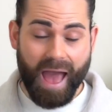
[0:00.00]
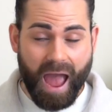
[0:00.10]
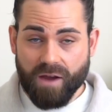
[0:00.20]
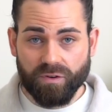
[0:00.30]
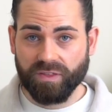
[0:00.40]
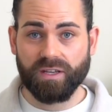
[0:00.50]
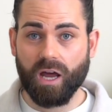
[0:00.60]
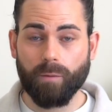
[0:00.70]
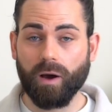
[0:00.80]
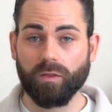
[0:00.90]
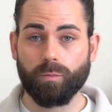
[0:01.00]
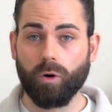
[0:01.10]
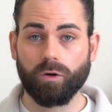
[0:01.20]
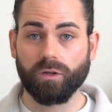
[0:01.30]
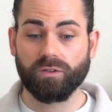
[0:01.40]
everything about the
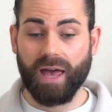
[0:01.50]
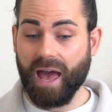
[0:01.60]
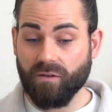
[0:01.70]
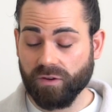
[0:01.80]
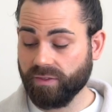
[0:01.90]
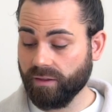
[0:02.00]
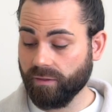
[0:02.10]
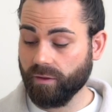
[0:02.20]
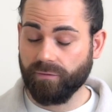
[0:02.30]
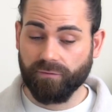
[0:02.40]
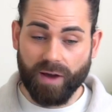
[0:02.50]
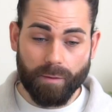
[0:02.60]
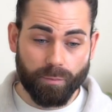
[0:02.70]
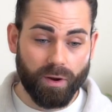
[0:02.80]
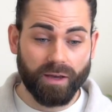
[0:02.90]
product, everything, the
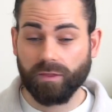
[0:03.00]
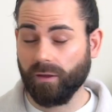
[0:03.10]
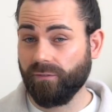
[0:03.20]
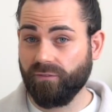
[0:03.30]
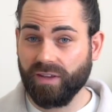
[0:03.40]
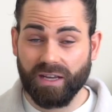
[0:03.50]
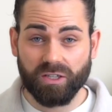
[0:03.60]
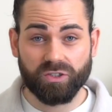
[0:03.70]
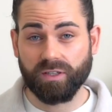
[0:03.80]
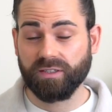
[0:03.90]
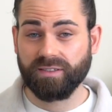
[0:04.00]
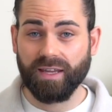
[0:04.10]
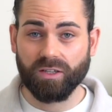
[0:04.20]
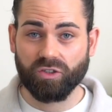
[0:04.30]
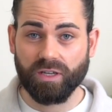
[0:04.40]
fabric, the finish, the
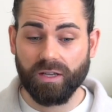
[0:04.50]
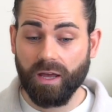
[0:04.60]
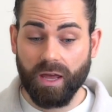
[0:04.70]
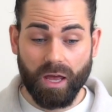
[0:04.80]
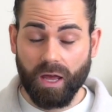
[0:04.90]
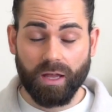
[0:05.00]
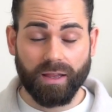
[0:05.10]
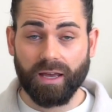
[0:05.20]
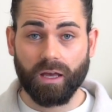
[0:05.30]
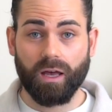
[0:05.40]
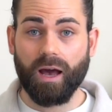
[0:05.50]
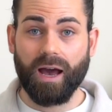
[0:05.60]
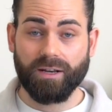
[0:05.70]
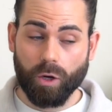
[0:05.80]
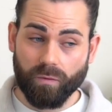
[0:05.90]
stitching, like,
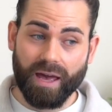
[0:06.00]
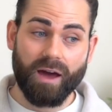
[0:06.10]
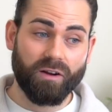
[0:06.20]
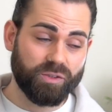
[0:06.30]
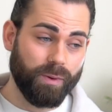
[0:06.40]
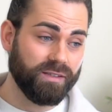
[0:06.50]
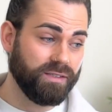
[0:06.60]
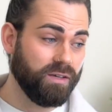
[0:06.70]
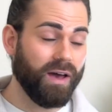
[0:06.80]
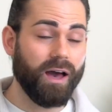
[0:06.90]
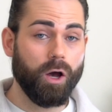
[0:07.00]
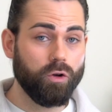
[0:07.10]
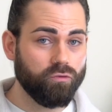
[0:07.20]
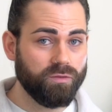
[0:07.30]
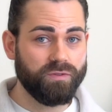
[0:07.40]
I know they are expensive at
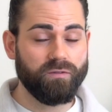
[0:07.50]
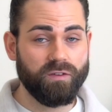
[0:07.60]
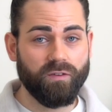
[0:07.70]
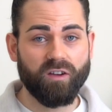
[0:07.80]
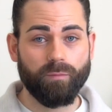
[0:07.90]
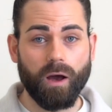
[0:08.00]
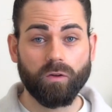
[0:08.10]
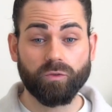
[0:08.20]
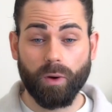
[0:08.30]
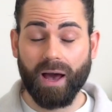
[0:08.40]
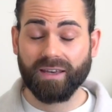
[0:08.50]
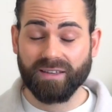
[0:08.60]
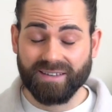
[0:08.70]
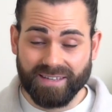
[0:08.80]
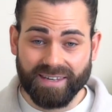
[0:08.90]
£155, but I
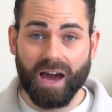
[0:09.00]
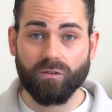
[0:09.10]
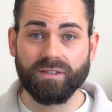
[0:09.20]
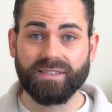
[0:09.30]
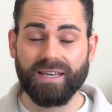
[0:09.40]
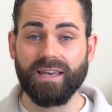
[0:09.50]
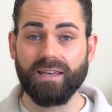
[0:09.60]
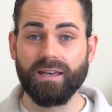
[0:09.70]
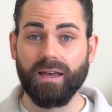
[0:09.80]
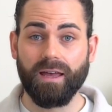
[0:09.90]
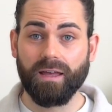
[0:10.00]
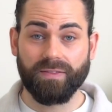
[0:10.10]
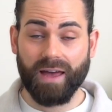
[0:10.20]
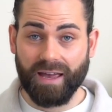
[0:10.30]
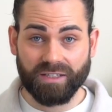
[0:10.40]
can guarantee
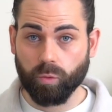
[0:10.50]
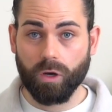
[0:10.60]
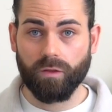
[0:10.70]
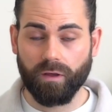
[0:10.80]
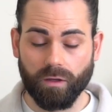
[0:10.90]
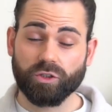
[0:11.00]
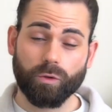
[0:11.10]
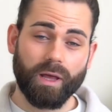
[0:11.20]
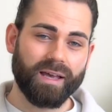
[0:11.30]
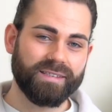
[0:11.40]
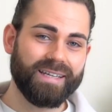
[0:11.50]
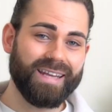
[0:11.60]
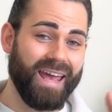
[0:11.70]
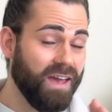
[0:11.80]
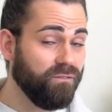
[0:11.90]
that it's worth it. So like I
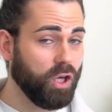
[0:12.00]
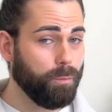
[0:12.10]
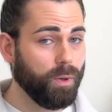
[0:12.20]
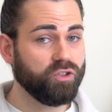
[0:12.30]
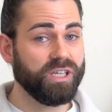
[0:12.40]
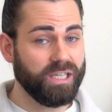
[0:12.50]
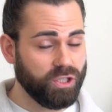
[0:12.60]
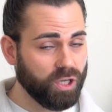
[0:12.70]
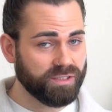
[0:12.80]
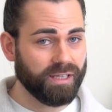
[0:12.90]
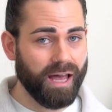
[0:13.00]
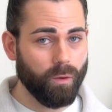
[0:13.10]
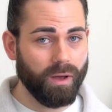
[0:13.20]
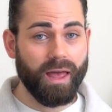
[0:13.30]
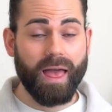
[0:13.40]
said, if your budget does
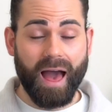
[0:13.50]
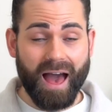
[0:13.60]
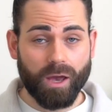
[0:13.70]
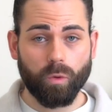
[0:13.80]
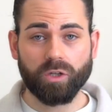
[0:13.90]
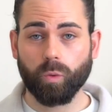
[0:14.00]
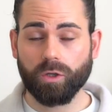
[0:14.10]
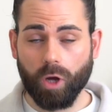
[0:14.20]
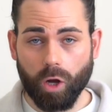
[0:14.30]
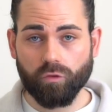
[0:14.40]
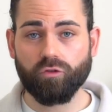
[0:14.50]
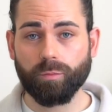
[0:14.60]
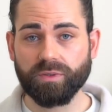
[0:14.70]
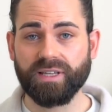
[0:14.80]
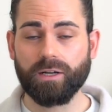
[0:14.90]
allow it, I would
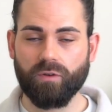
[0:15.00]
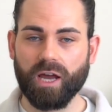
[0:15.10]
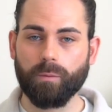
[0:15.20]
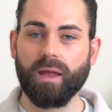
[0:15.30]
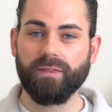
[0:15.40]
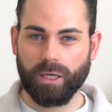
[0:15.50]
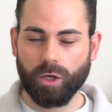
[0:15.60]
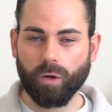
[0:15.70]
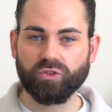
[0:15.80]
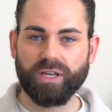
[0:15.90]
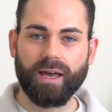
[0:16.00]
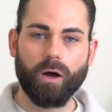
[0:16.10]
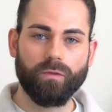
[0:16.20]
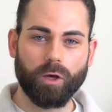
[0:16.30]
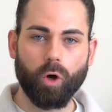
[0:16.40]
100% recommend that you go and check
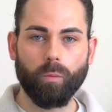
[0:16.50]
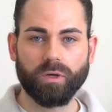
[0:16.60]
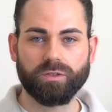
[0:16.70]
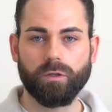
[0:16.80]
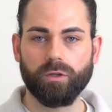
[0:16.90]
out the Cole Buxton